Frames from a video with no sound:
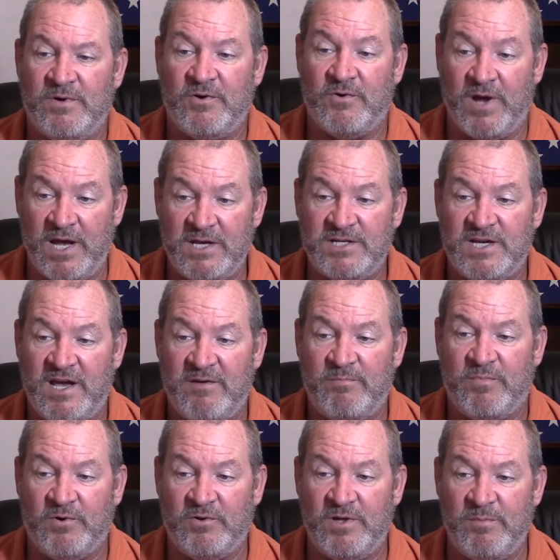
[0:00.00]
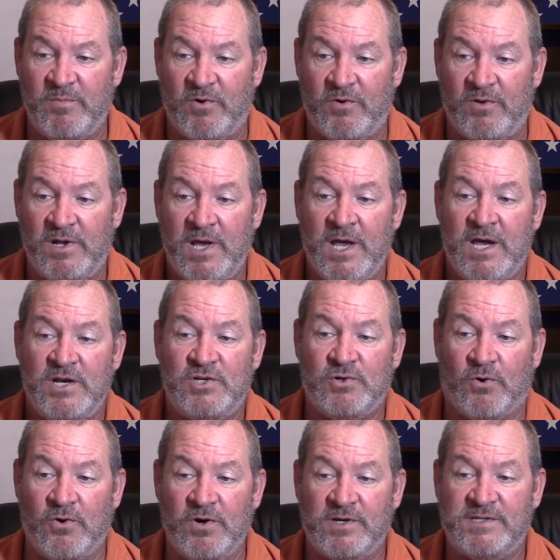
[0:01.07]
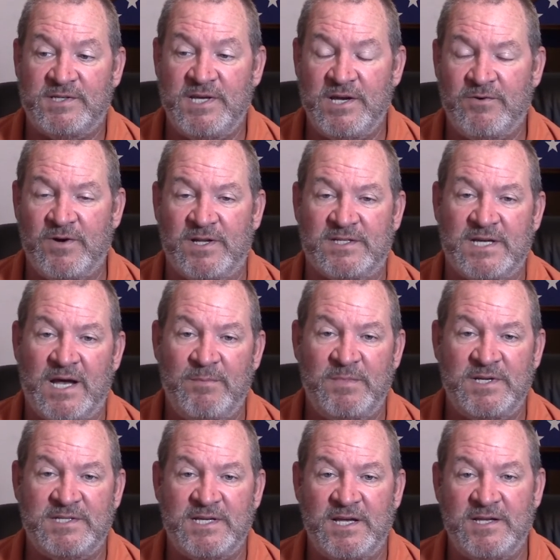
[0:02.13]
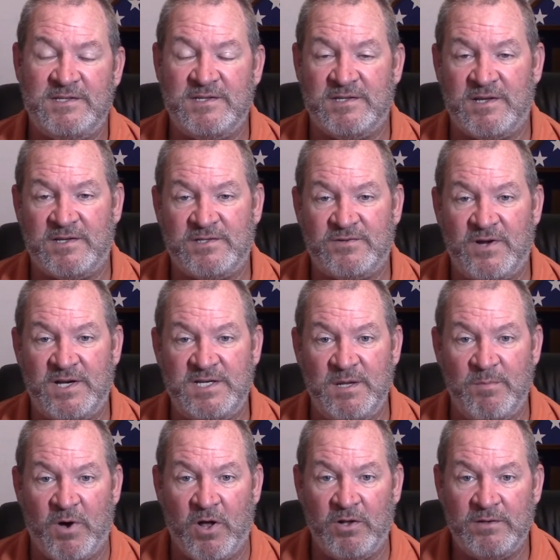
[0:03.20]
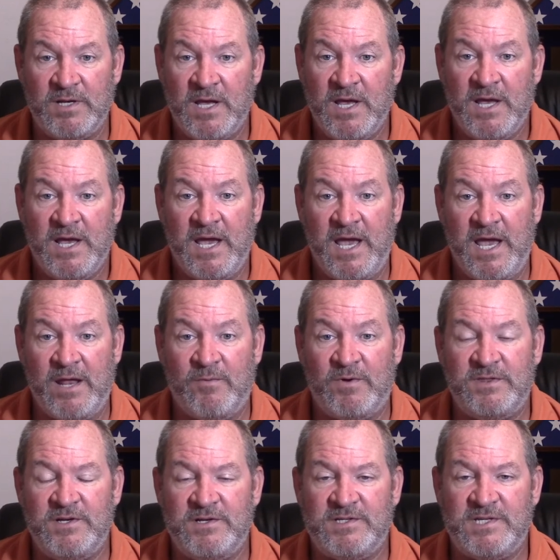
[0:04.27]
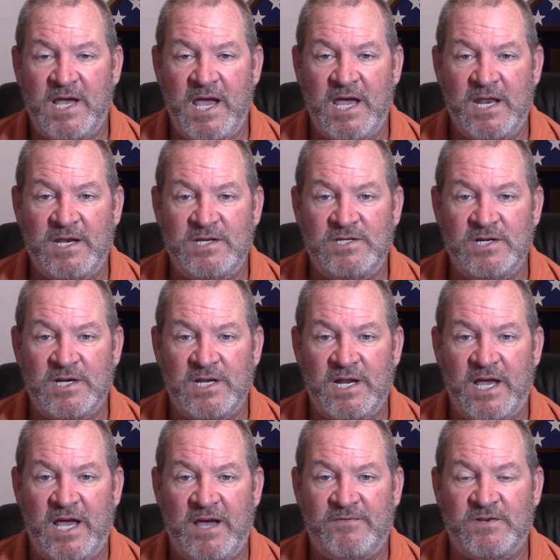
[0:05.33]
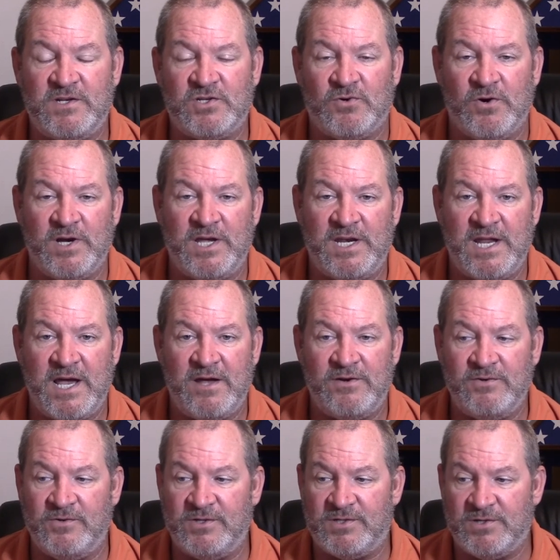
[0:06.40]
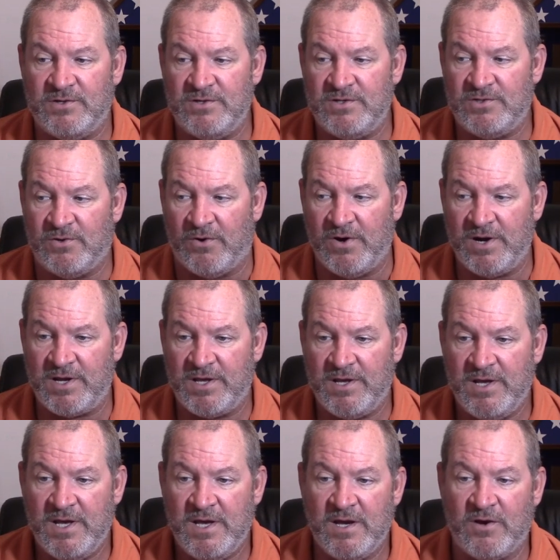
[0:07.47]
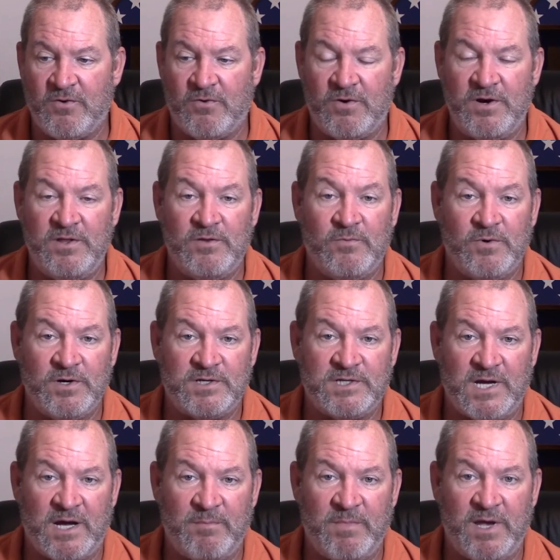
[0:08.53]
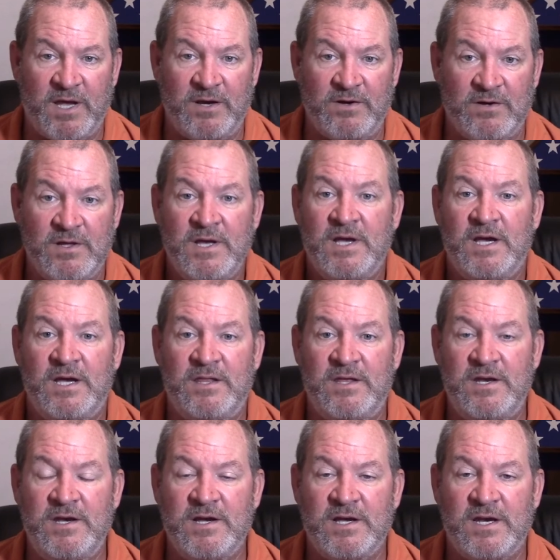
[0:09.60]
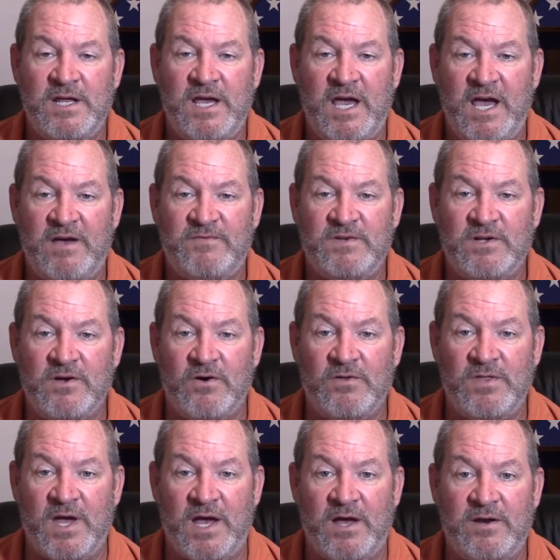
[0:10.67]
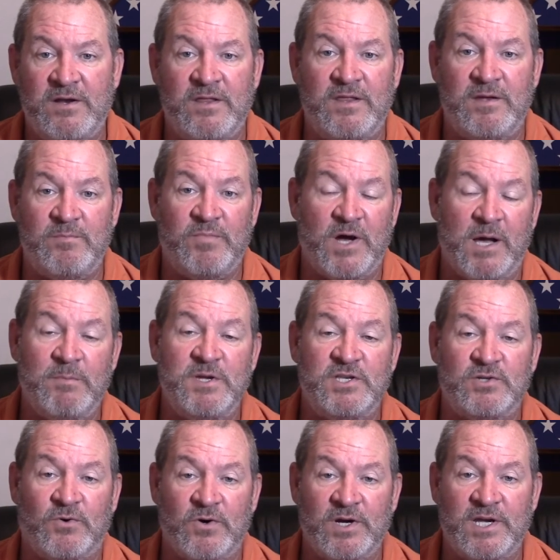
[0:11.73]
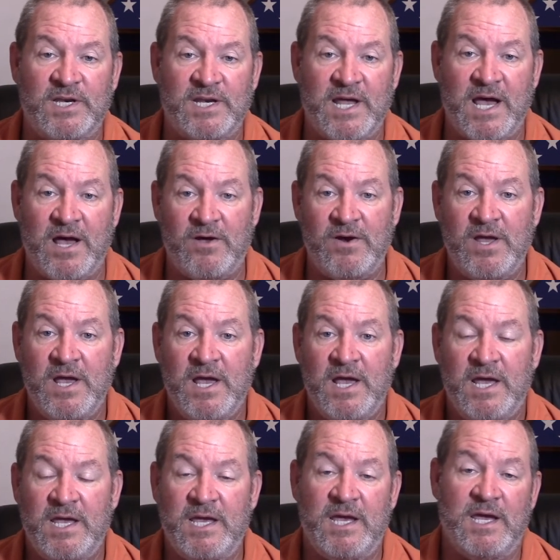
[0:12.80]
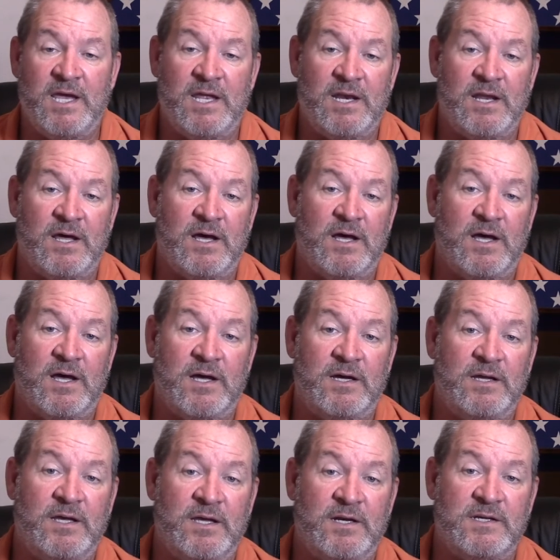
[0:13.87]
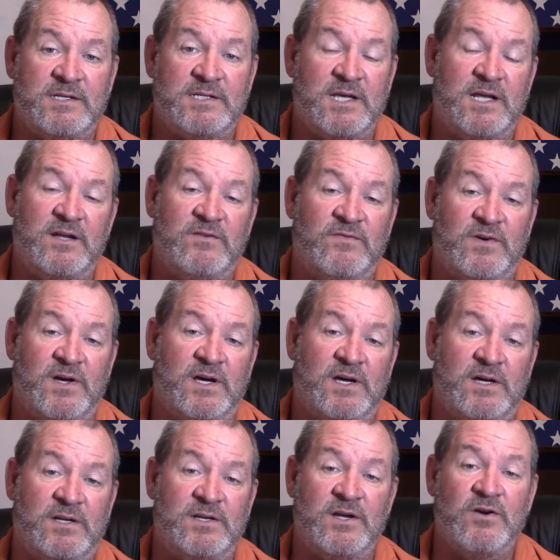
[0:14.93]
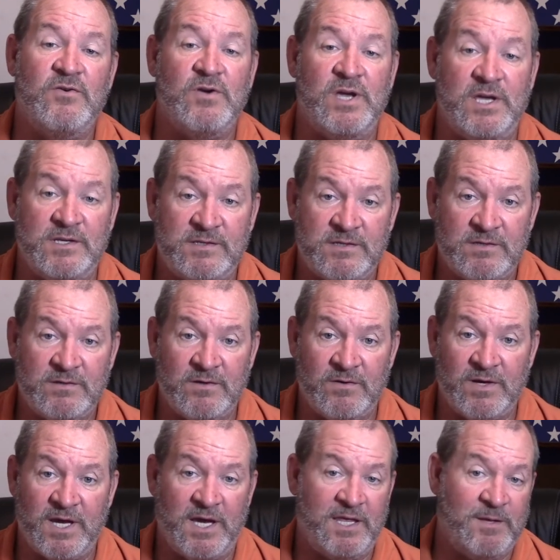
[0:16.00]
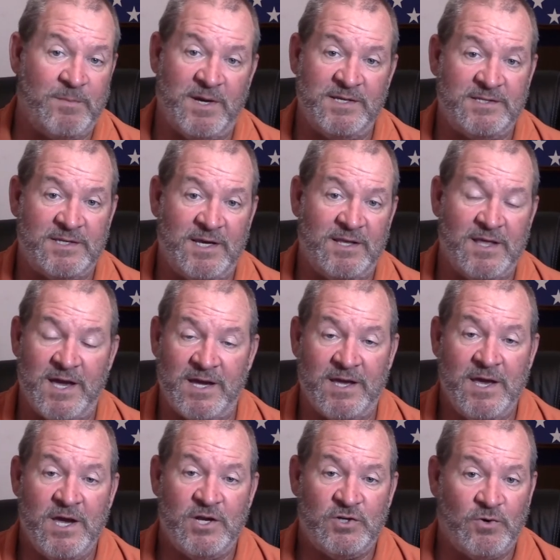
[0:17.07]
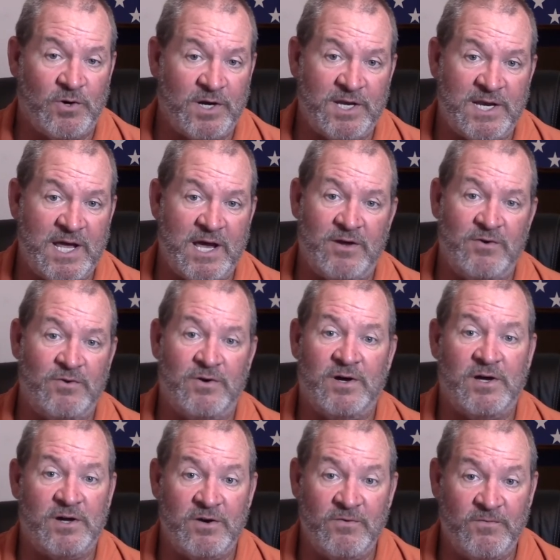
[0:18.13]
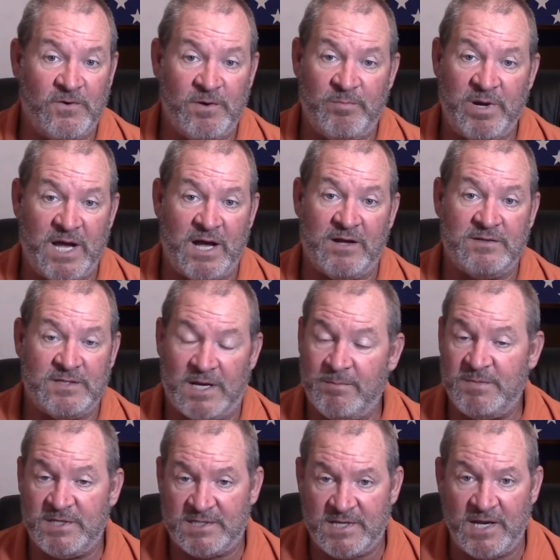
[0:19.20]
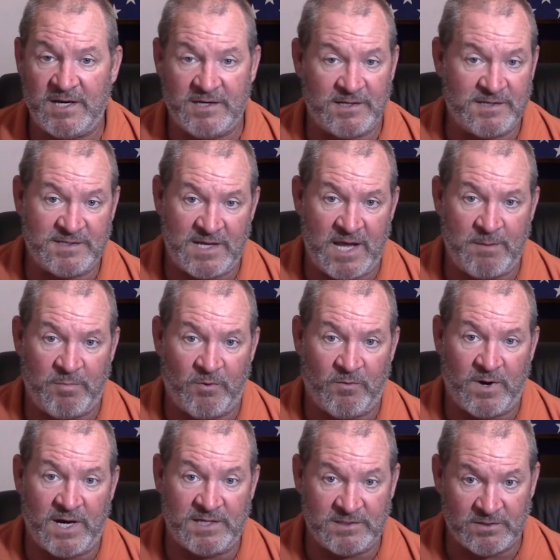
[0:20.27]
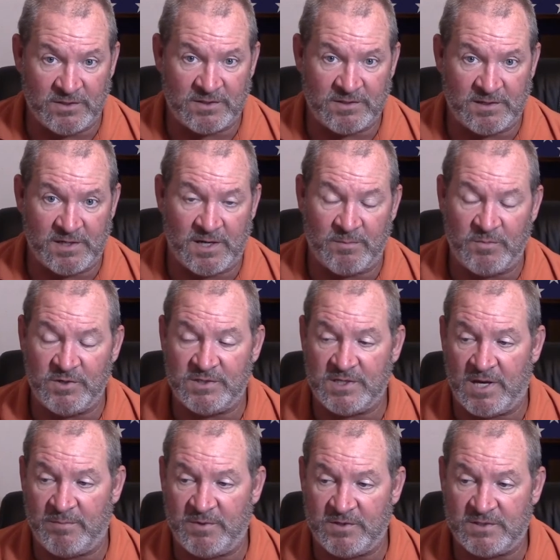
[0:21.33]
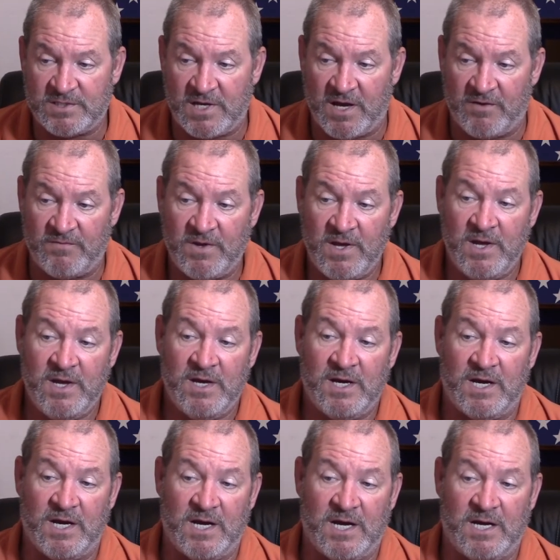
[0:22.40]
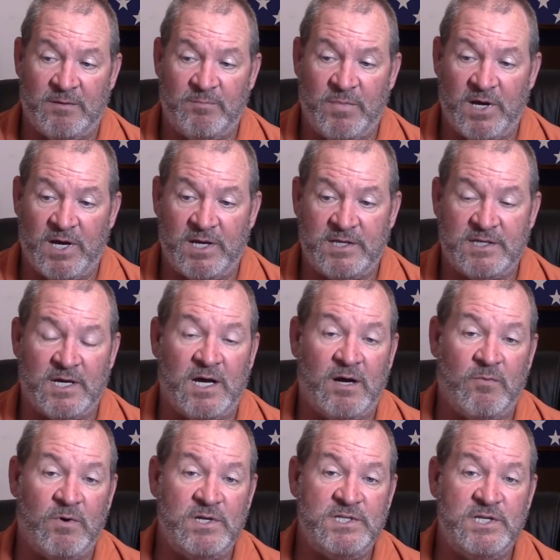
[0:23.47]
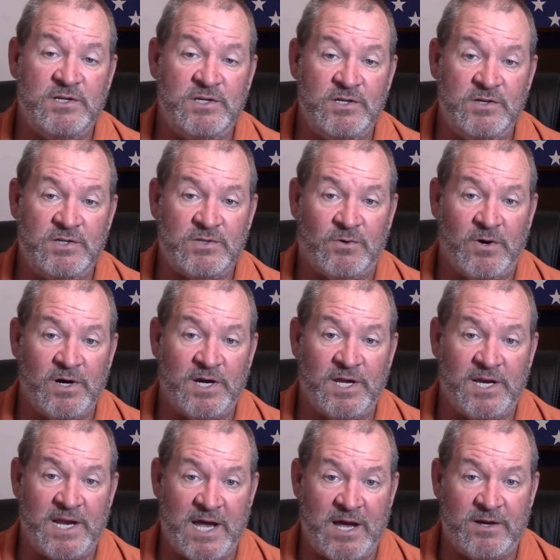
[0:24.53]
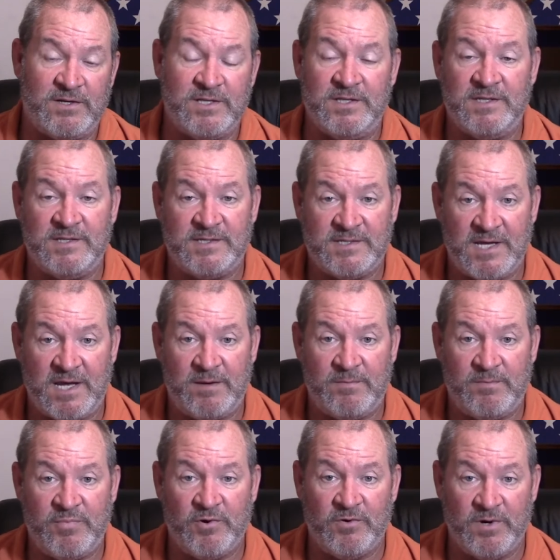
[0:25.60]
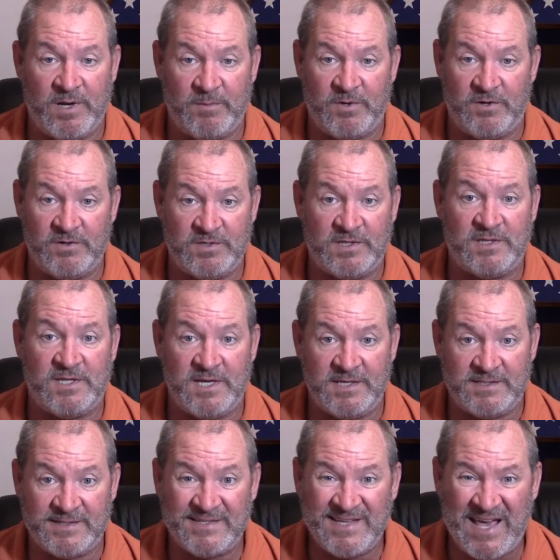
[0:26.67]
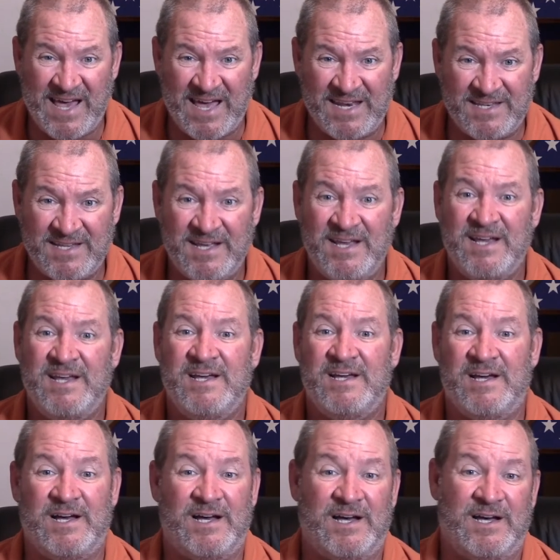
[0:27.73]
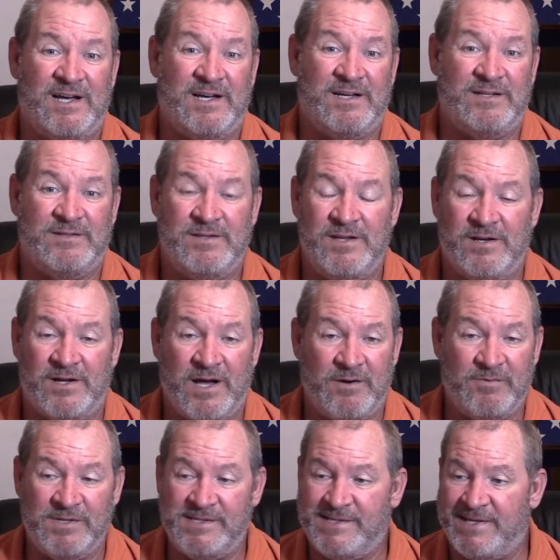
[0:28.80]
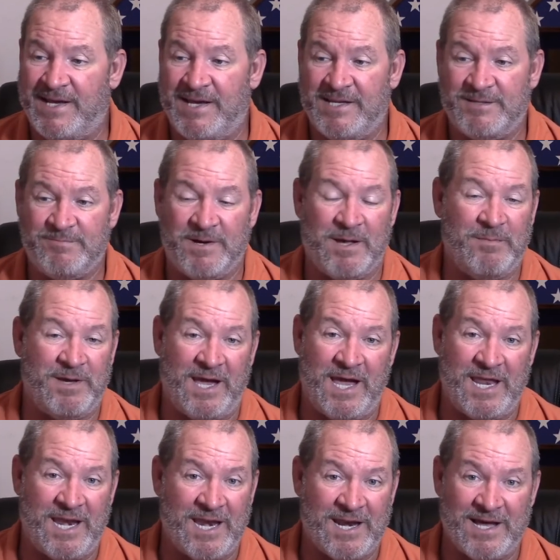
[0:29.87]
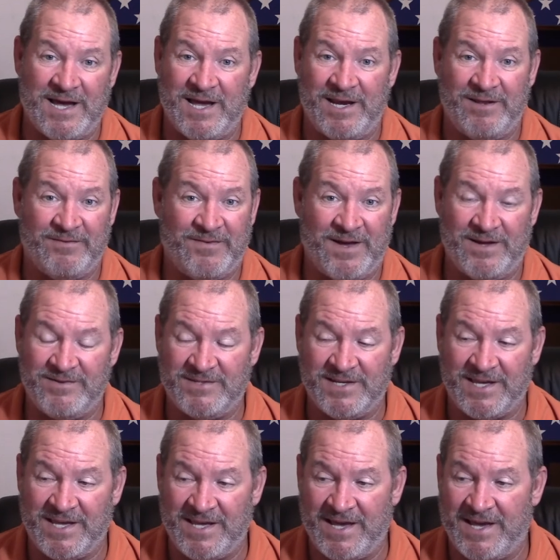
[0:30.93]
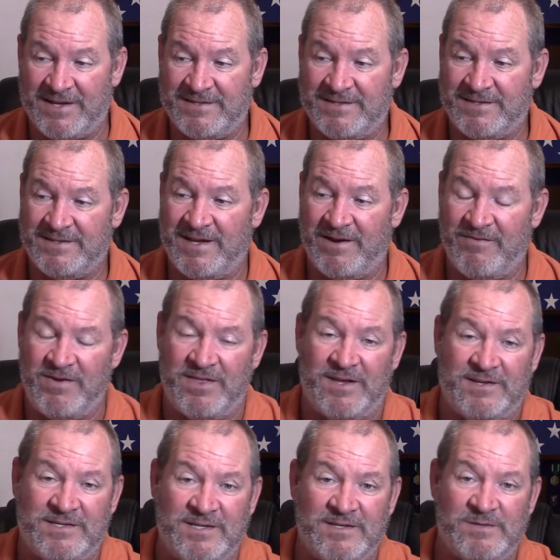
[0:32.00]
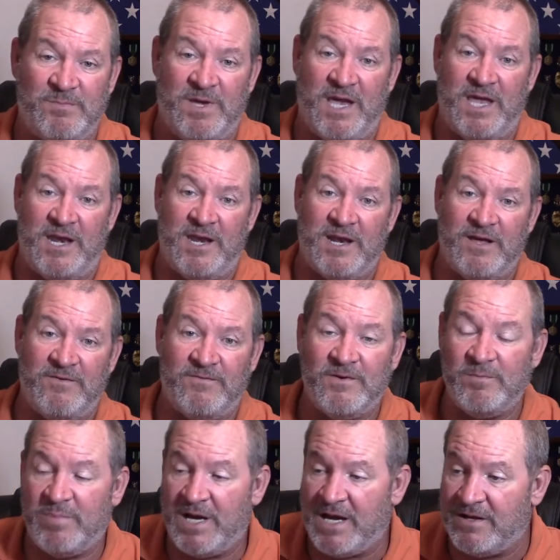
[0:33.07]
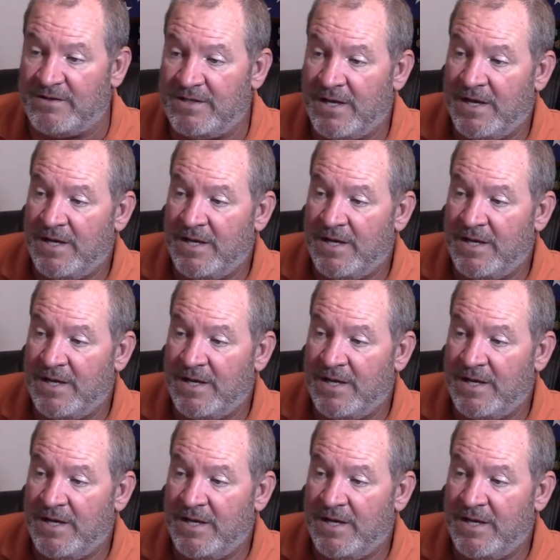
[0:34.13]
crankshaft pulley bolt torque sequence. I'm going to say this is a stretchy bolt. And what they're saying is you're going to have to torque it down to a certain torque, according to the workshop manual. And then you're going to have to go down and then probably torque it down in, uh, in a set of uh, degrees. Okay, they might say like, torque it down to one hundred foot-pounds. I'm just saying example-wise, look the numbers up yourself. Uh, but uh, once you do torque it down to the set parameters that they set, uh, you know, I would say it's probably eighty-nine if I was to guess. Everything seems to be eighty-nine foot-pounds.